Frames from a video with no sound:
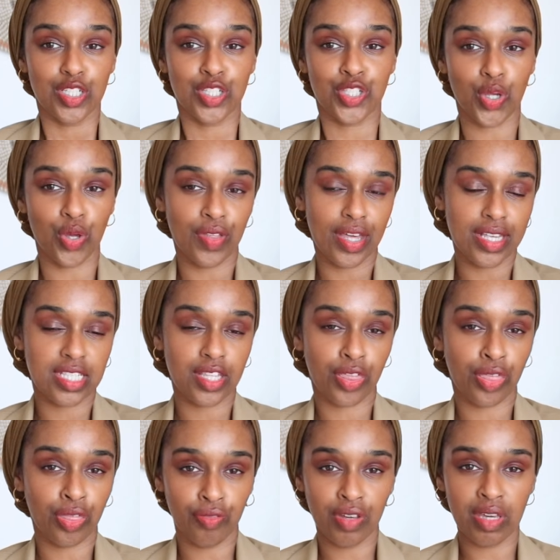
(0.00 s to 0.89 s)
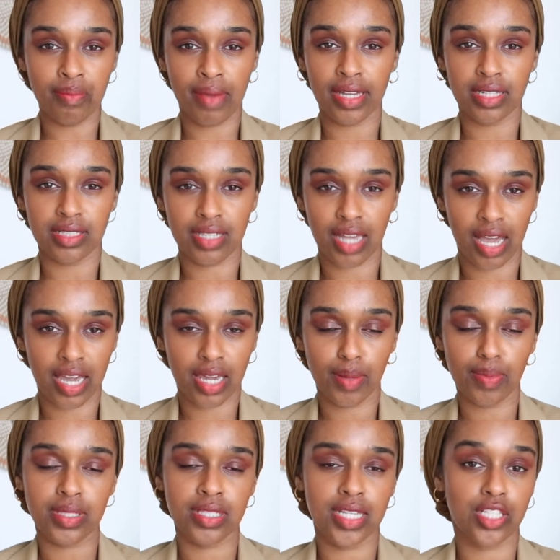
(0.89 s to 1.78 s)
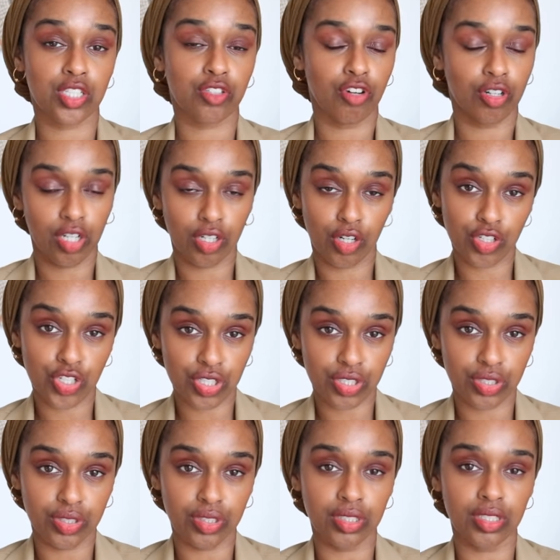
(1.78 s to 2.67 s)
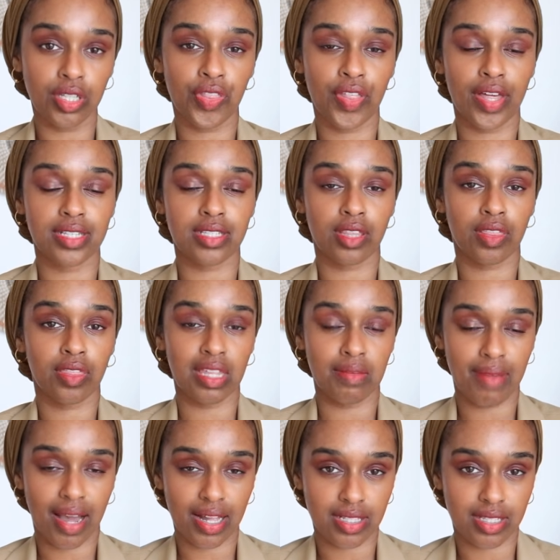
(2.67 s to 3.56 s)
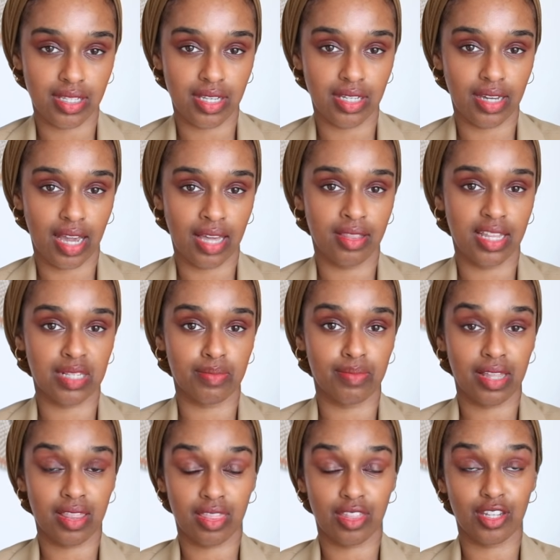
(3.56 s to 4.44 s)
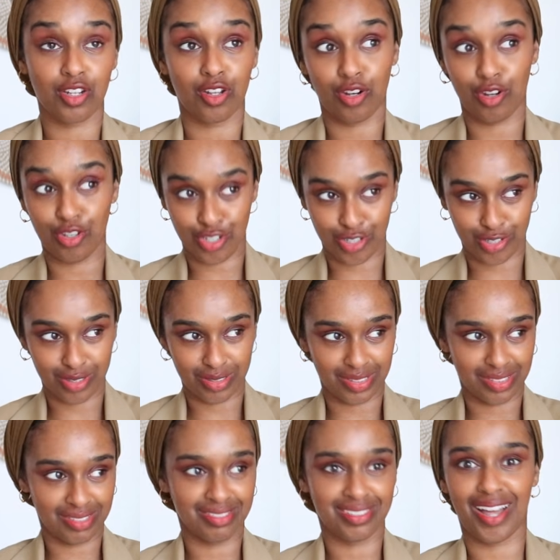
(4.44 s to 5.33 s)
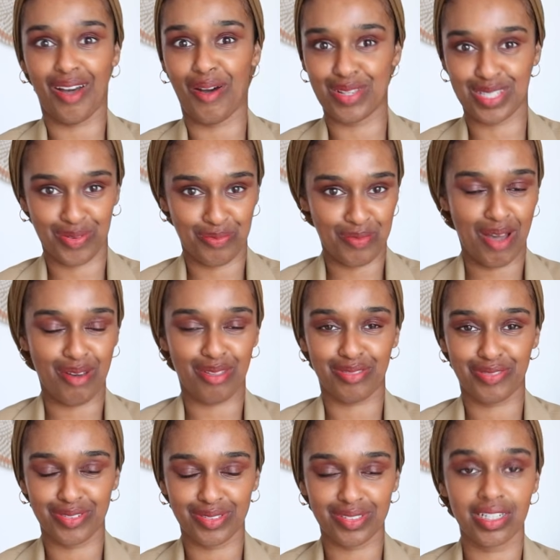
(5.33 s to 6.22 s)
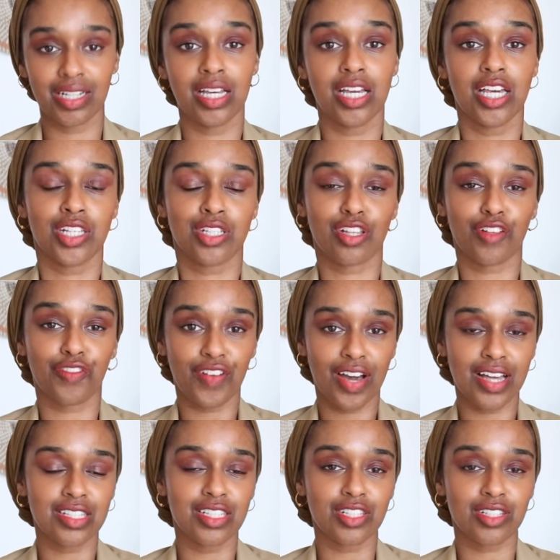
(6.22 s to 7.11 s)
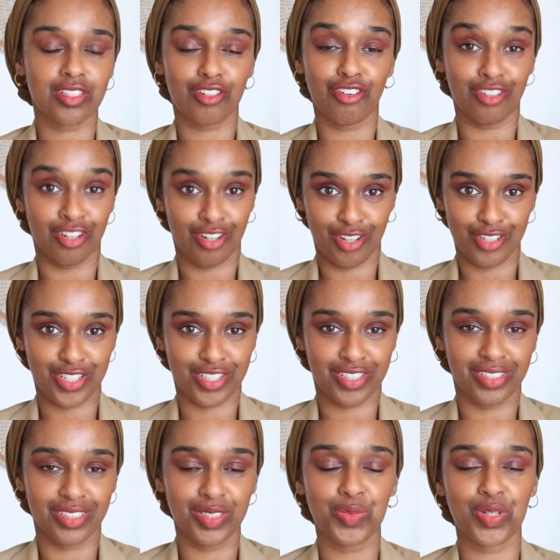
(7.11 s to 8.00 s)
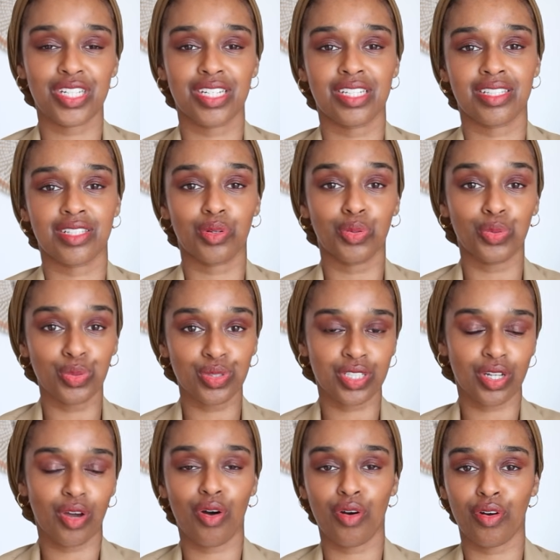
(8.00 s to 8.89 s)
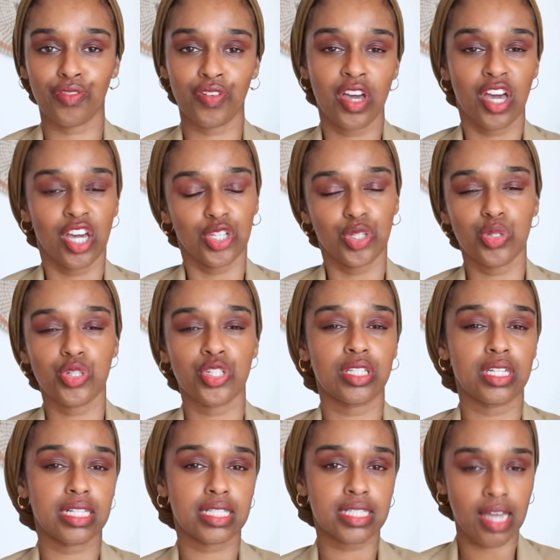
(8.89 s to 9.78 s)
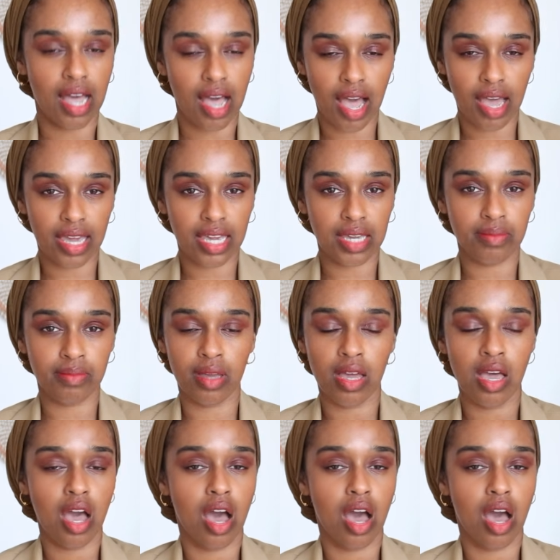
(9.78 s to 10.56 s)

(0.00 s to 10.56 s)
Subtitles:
So there's three main types. There's chronological, there's thematic, and there's methodological. That was a mouthful. So the first is chronological, which is an order of usually time.